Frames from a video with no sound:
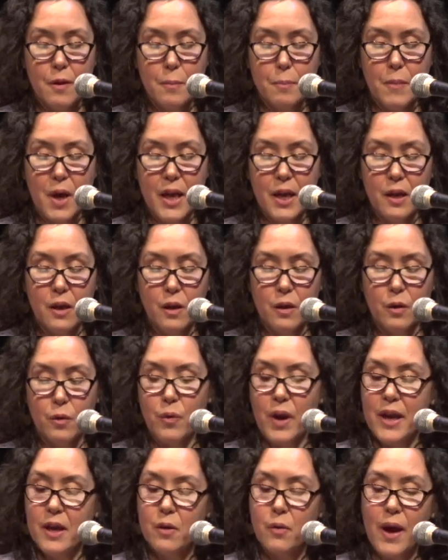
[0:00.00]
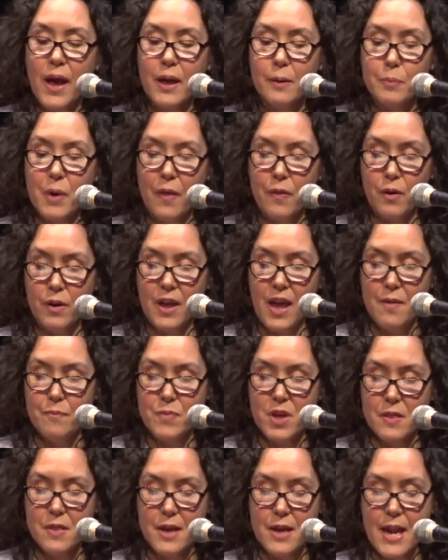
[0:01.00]
my great-grandmother gave
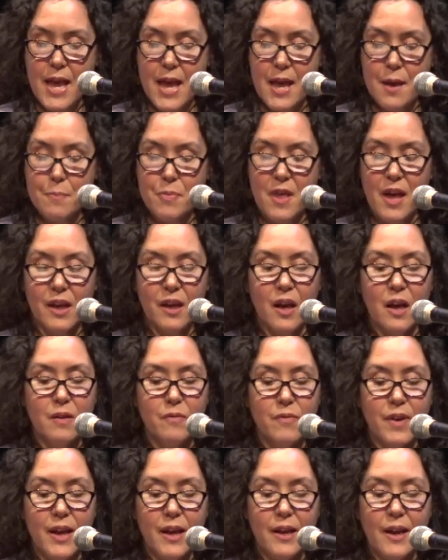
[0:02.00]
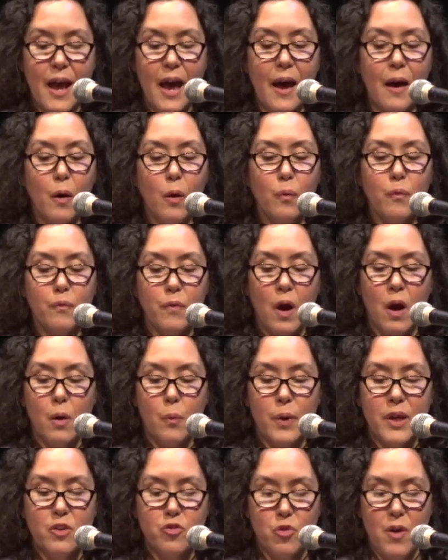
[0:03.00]
me the name that conveyed how far
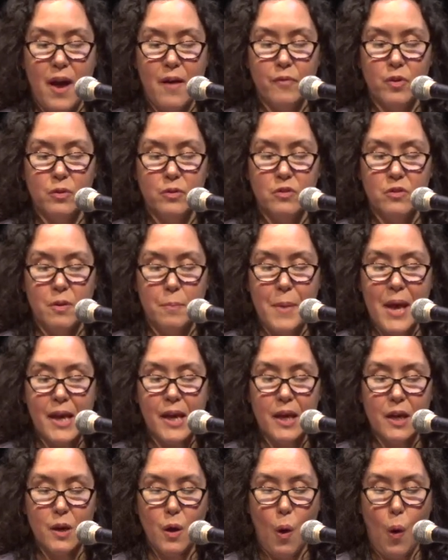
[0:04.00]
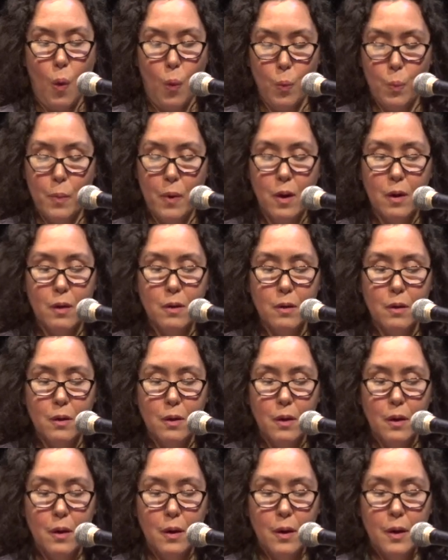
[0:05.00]
we traveled to make it home.
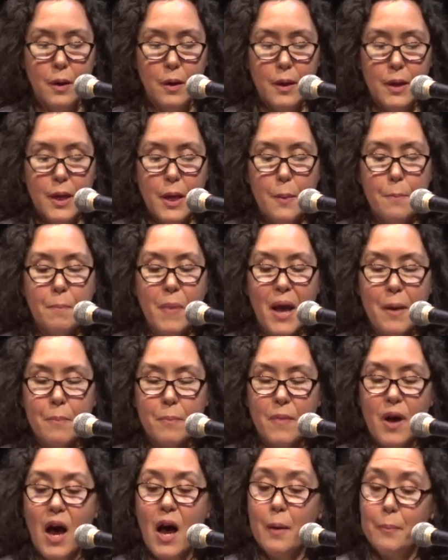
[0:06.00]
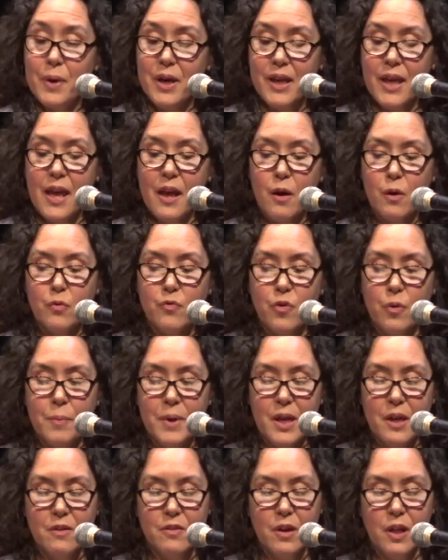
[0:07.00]
My Amma cared for
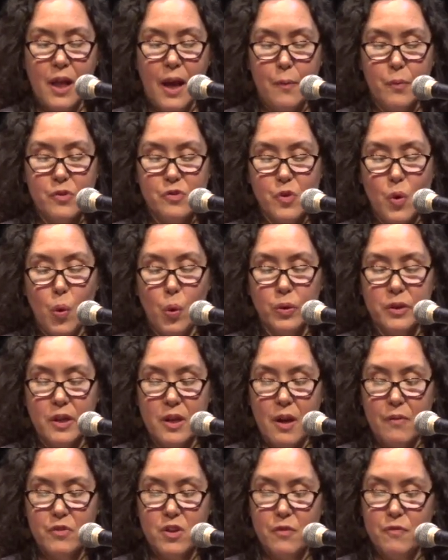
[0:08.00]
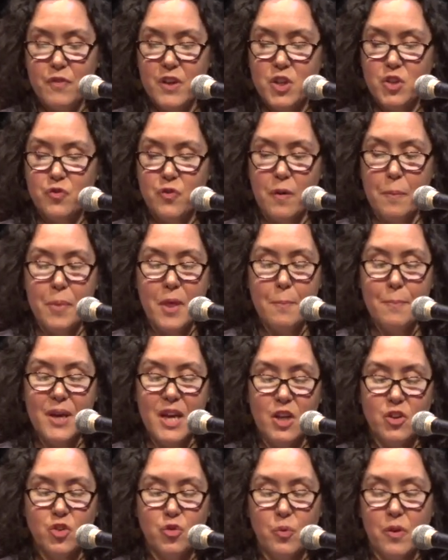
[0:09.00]
me until I was old enough to fish from the
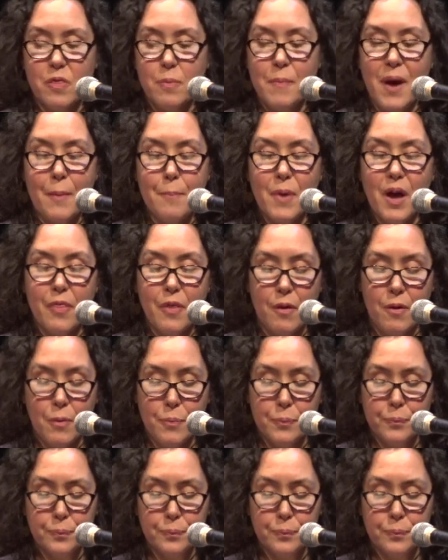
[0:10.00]
beach with my mother.